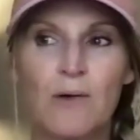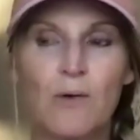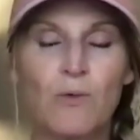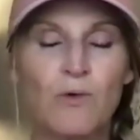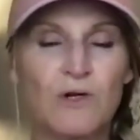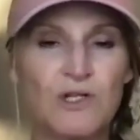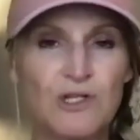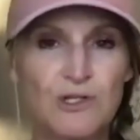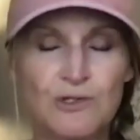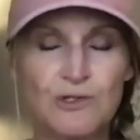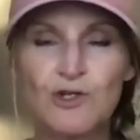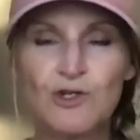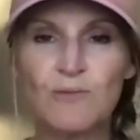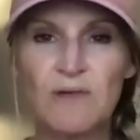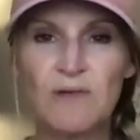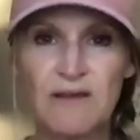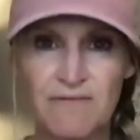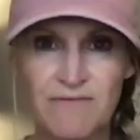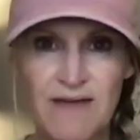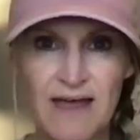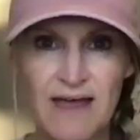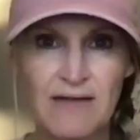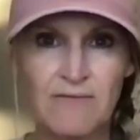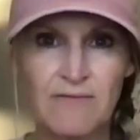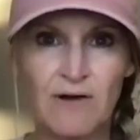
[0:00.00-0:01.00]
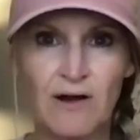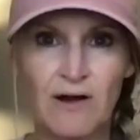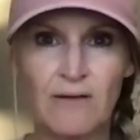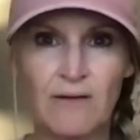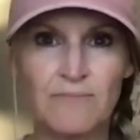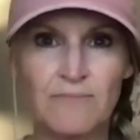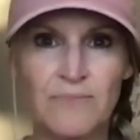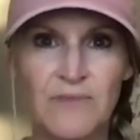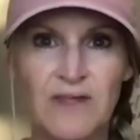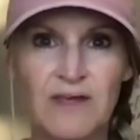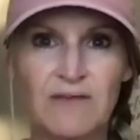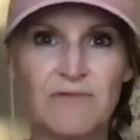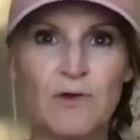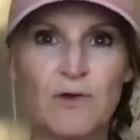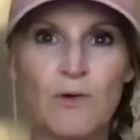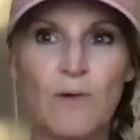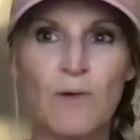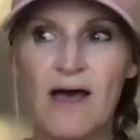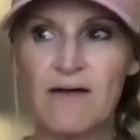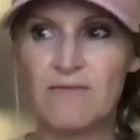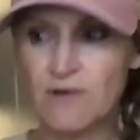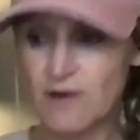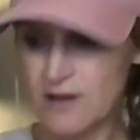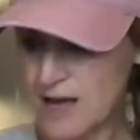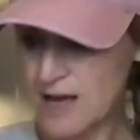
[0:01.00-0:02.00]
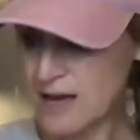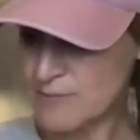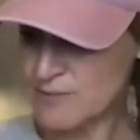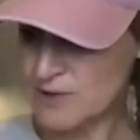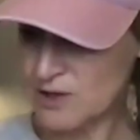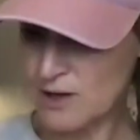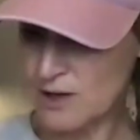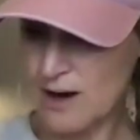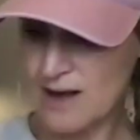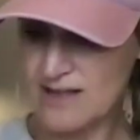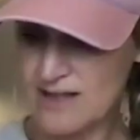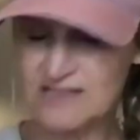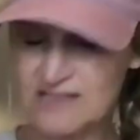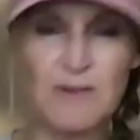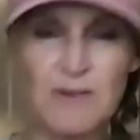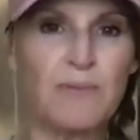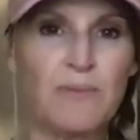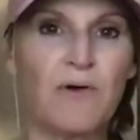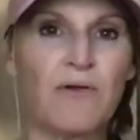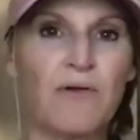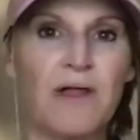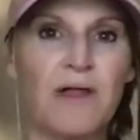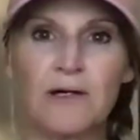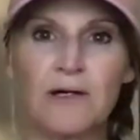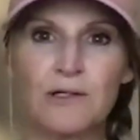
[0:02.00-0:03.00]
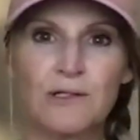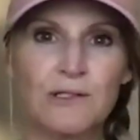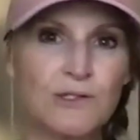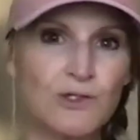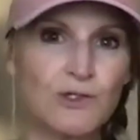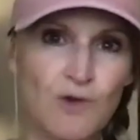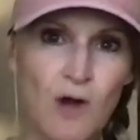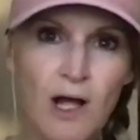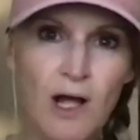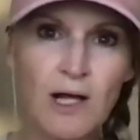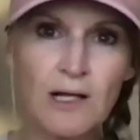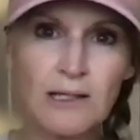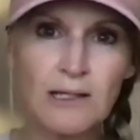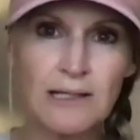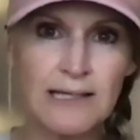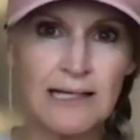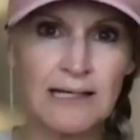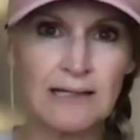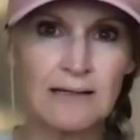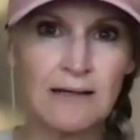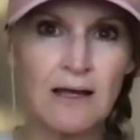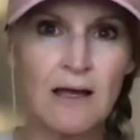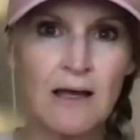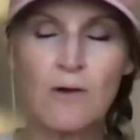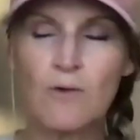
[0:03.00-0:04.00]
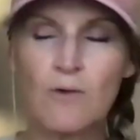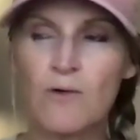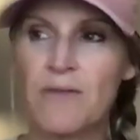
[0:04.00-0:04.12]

Would you do me a favor? If you ever come across people that are struggling